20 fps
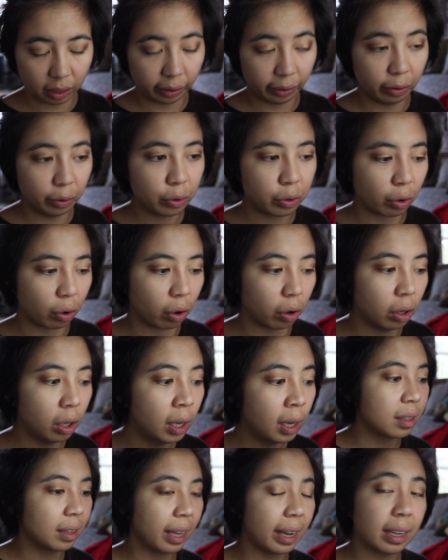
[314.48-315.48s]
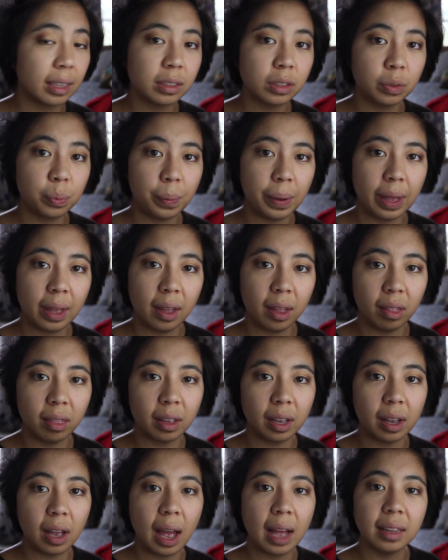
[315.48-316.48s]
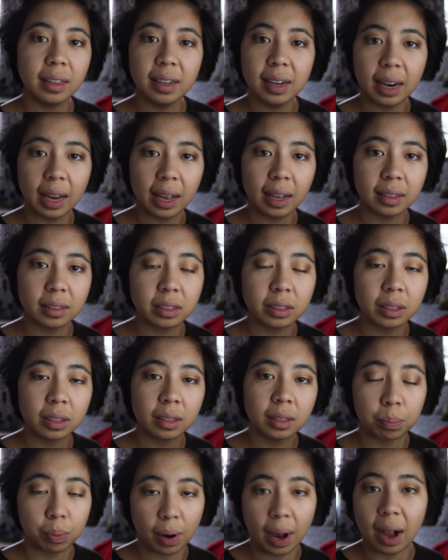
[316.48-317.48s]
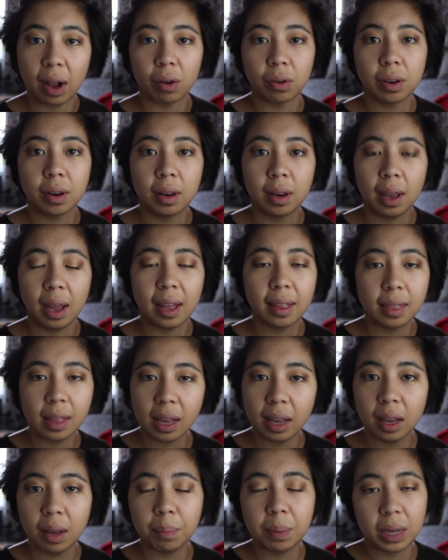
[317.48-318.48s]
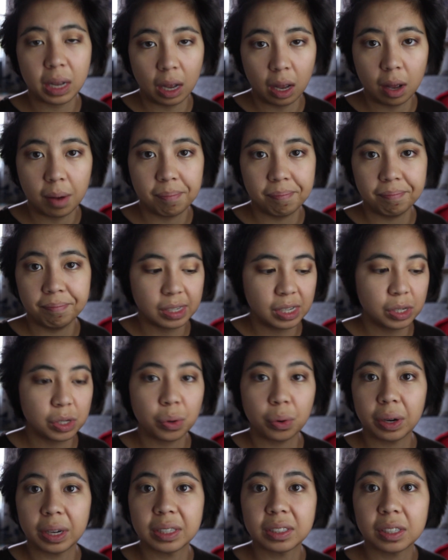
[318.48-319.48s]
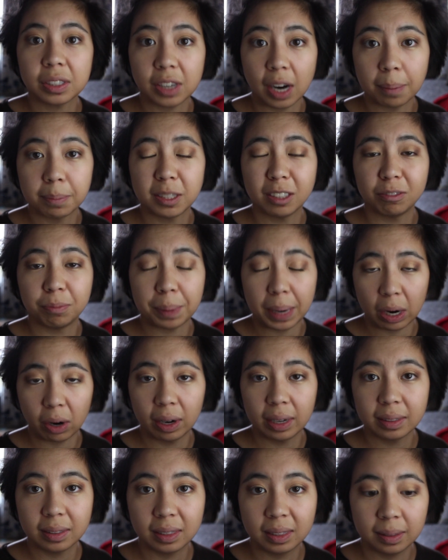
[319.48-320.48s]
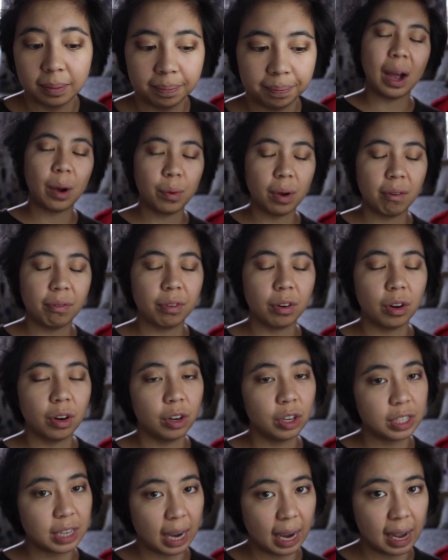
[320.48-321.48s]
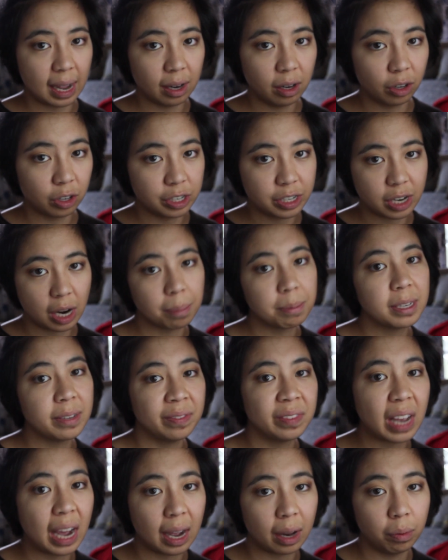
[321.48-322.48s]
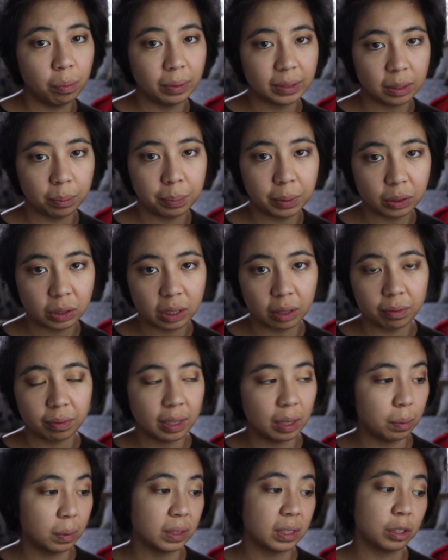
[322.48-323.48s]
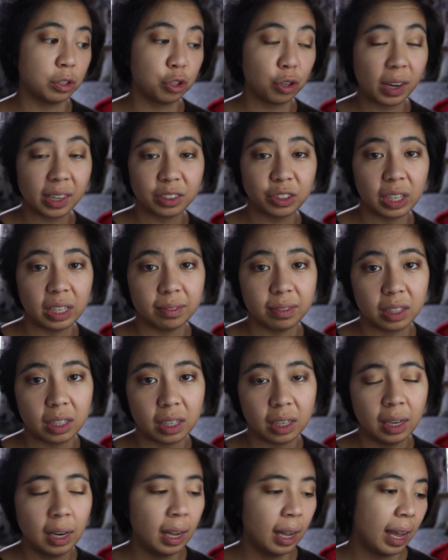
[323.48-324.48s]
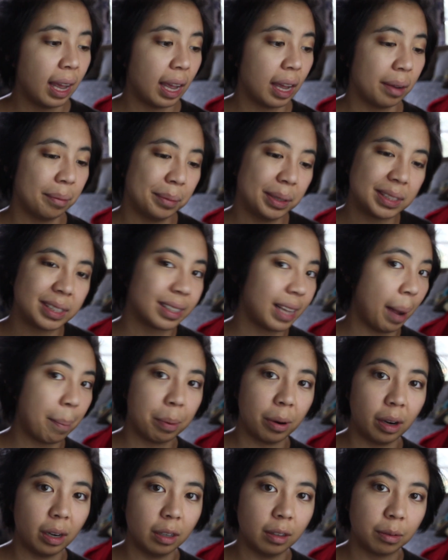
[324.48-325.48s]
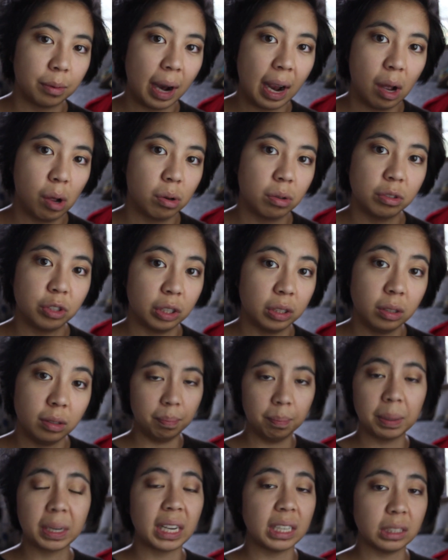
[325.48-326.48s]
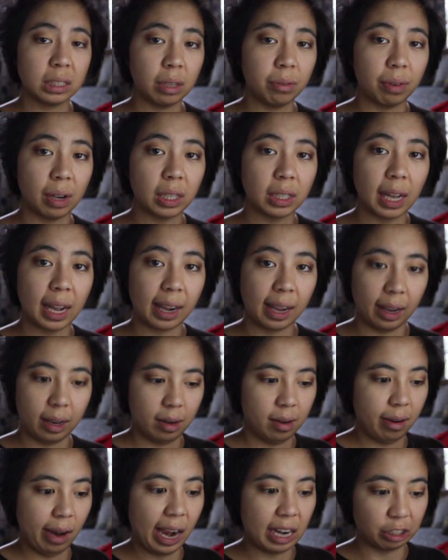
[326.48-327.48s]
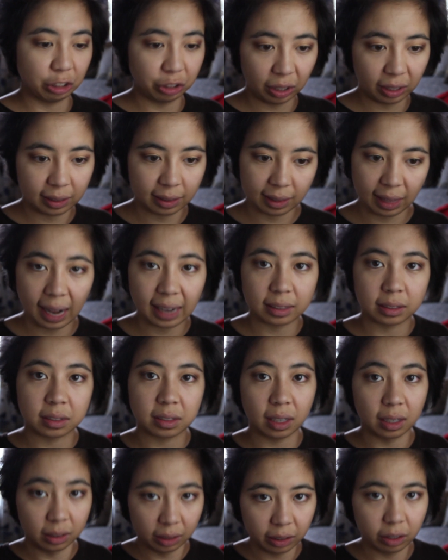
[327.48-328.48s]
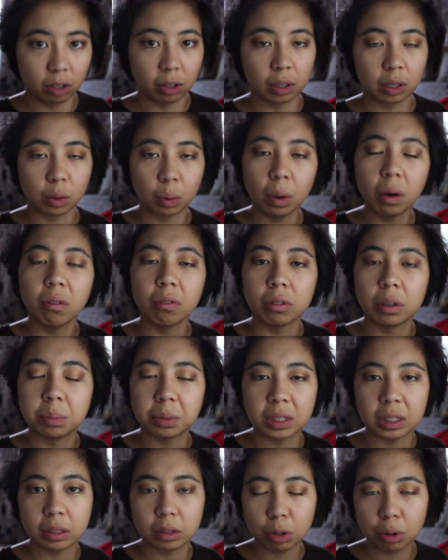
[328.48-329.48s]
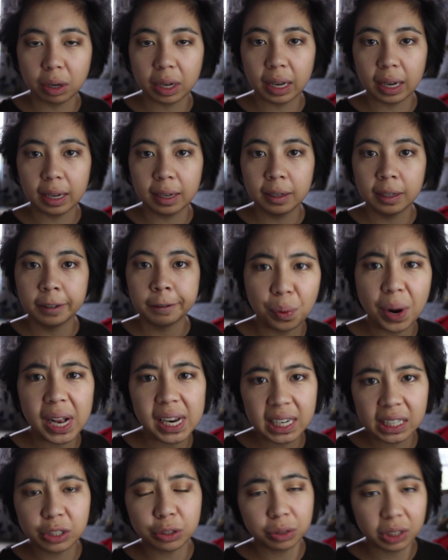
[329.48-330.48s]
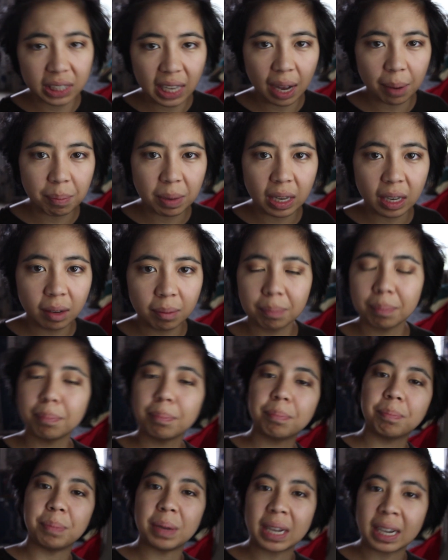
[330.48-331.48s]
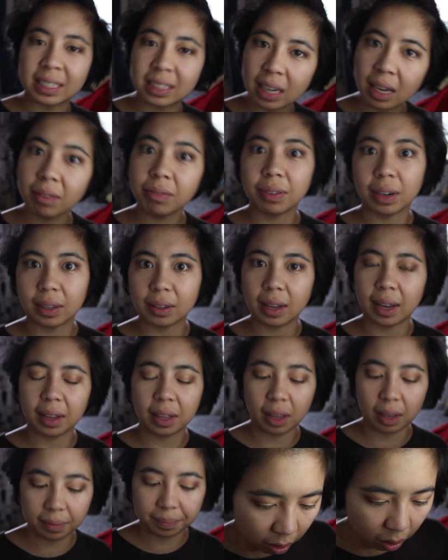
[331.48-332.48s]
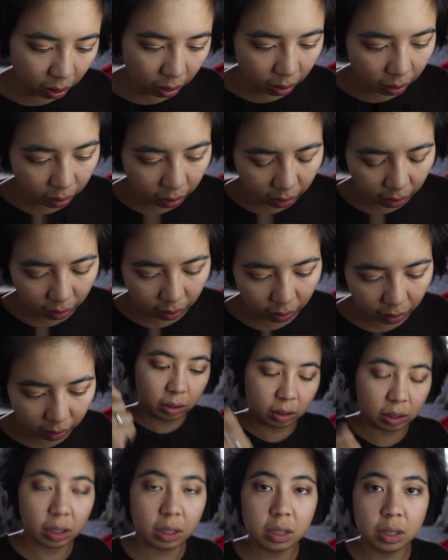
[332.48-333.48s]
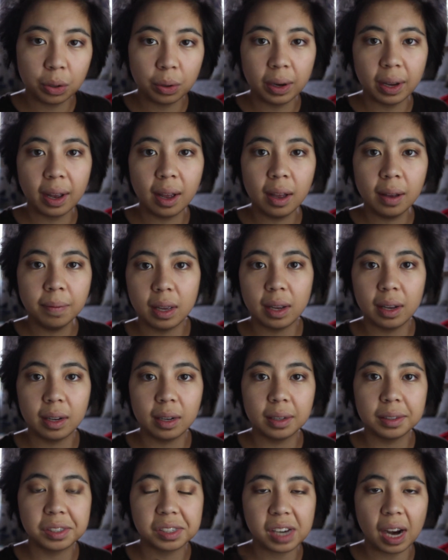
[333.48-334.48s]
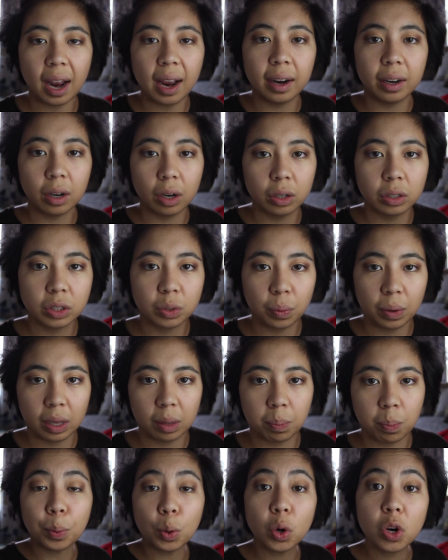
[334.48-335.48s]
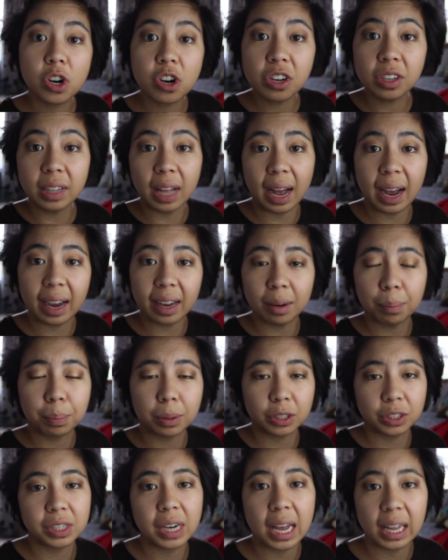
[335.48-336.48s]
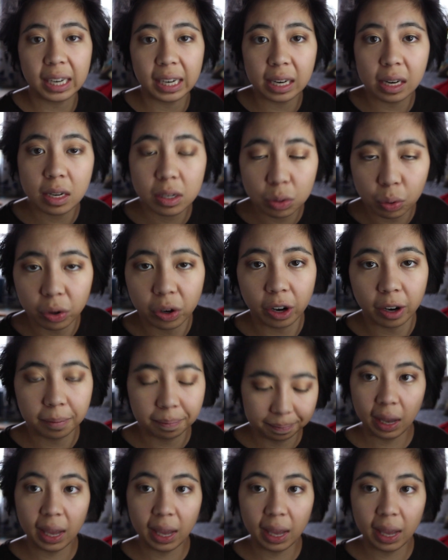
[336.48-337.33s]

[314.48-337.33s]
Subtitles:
the little girl, lands with Ellenette Brown, and they become CYNTOIA's adoptive parents. However, her adoptive dad, was abusive. He was a truck driver and would slap her around just because he felt like it. Actually, that's a literal quote from CYNTOIA. "Why did you slap me? Because I felt like it." CYNTOIA is diagnosed with borderline personality disorder,